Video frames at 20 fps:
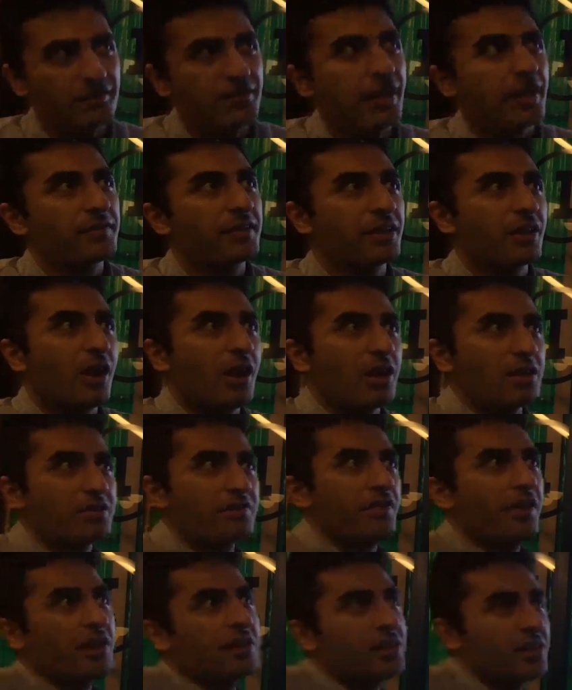You have the cost
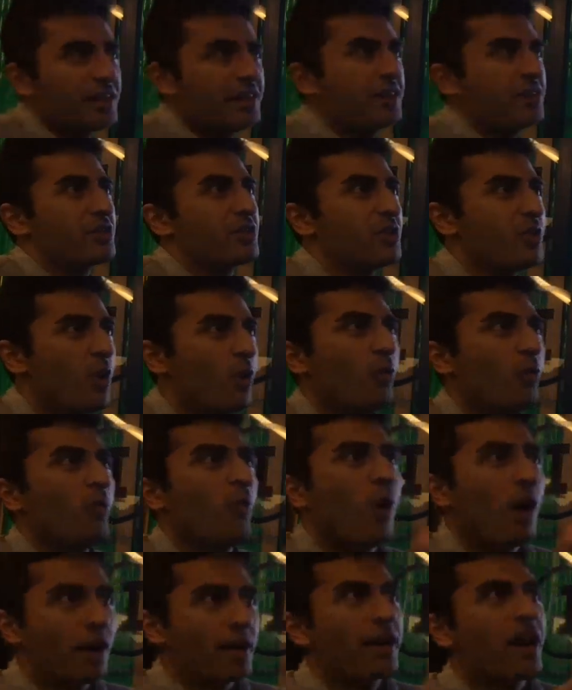function. There's no
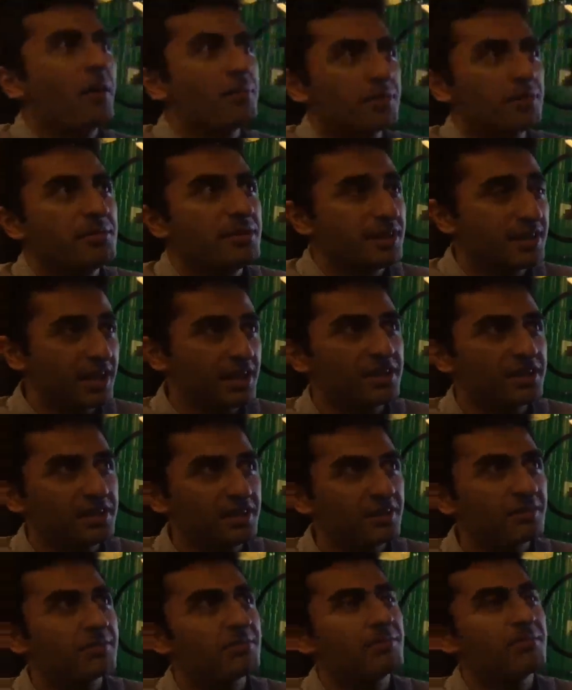one
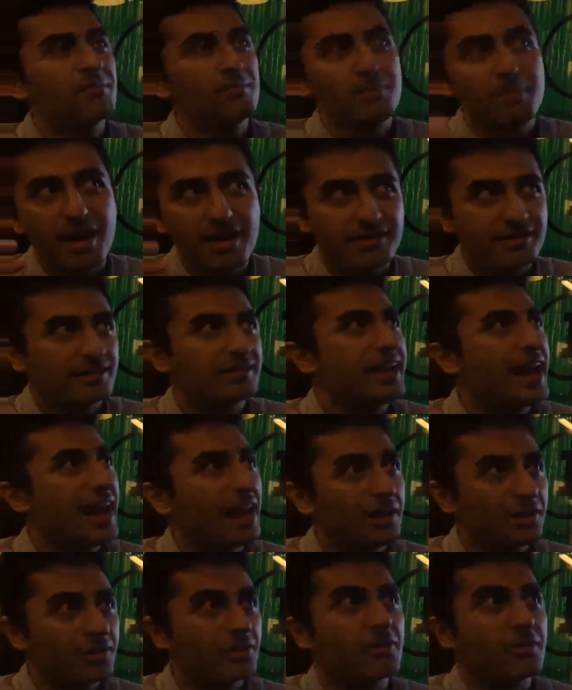optimization method
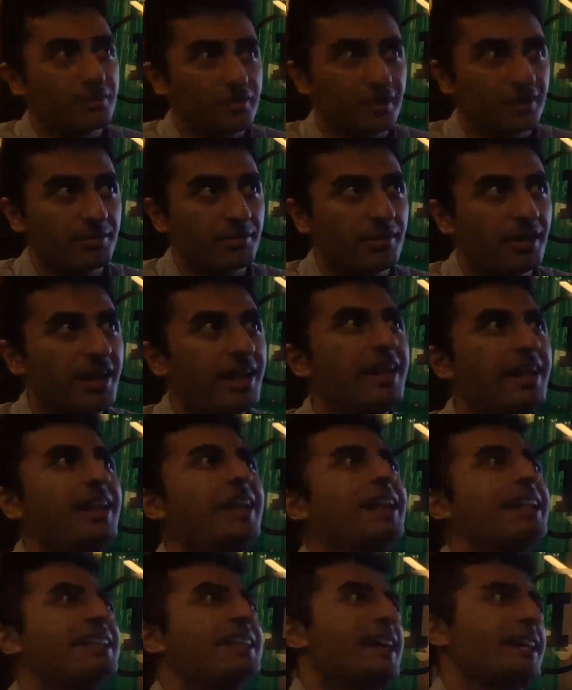algorithm
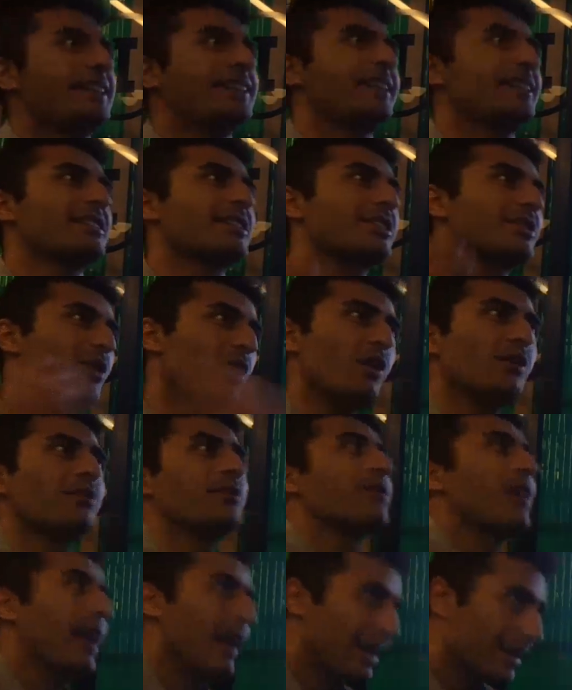that can solve
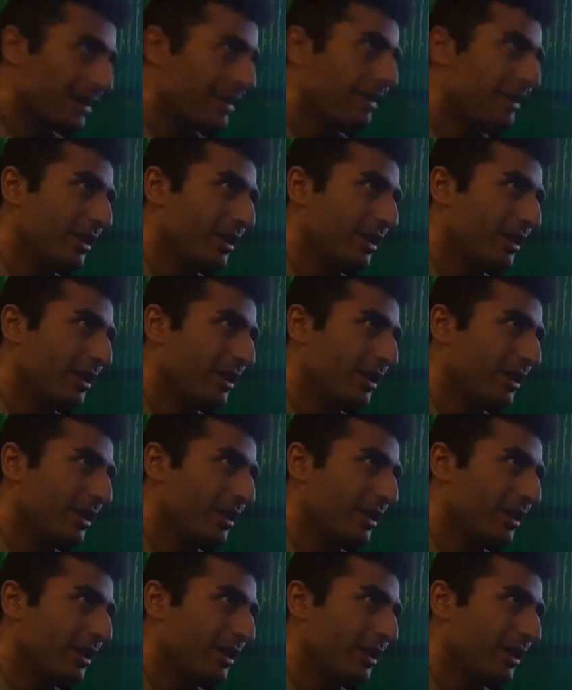that.